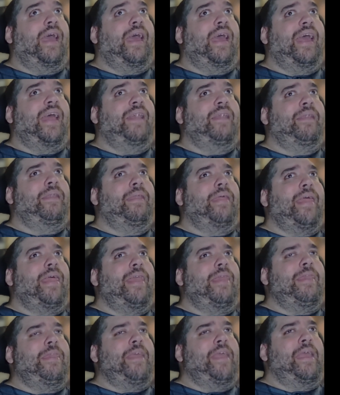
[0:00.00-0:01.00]
and
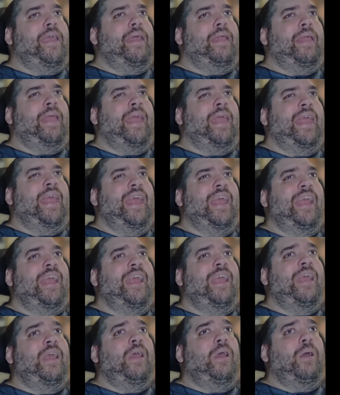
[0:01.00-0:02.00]
the
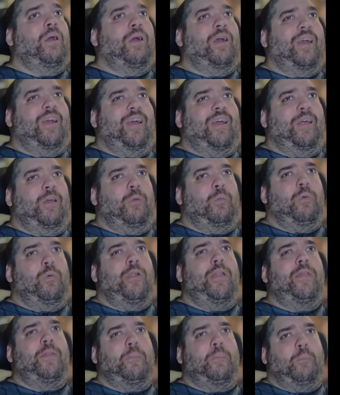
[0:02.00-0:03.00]

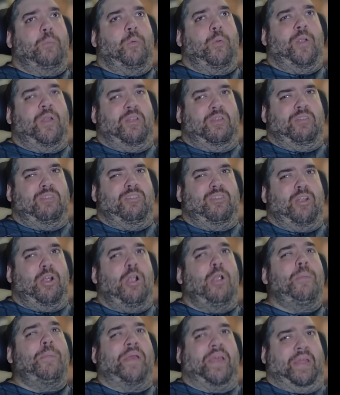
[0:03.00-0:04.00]
one of the more
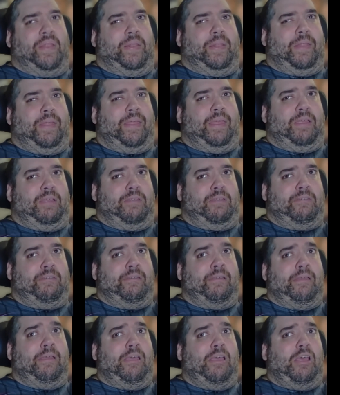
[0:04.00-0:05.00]
disturbing
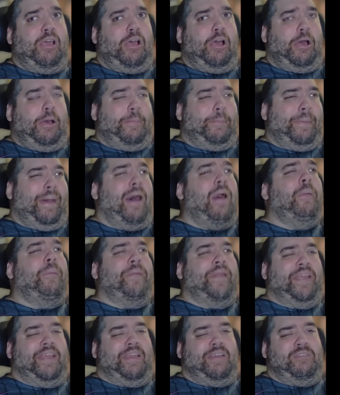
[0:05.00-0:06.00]
things
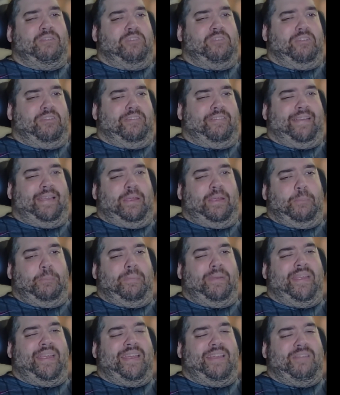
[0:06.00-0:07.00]
about the FGC
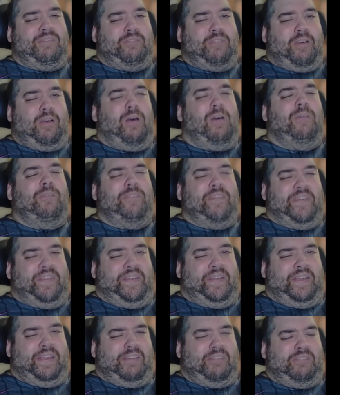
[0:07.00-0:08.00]
and being involved
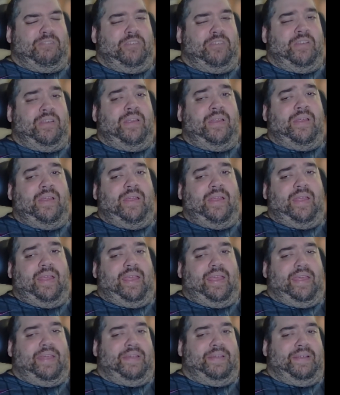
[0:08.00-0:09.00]
in the
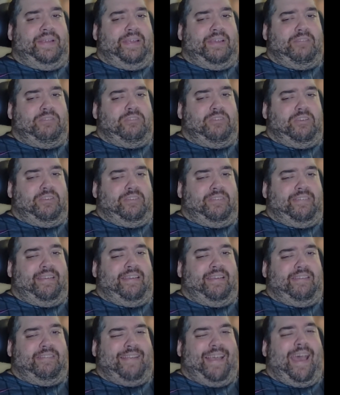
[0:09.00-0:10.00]

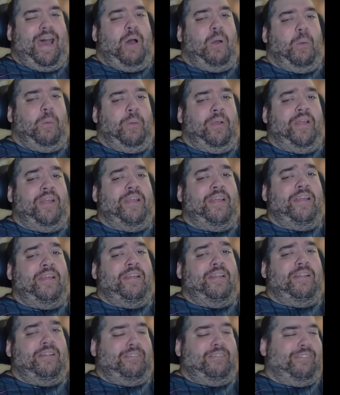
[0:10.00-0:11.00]
FGC is how
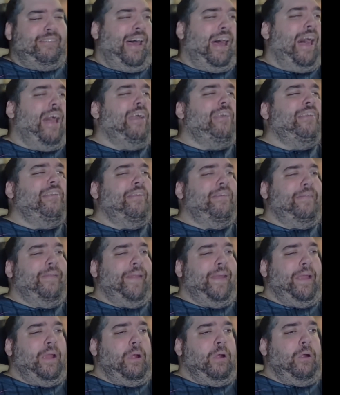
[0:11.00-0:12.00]
toxic
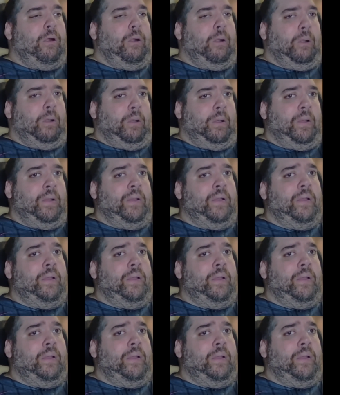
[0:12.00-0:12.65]
they are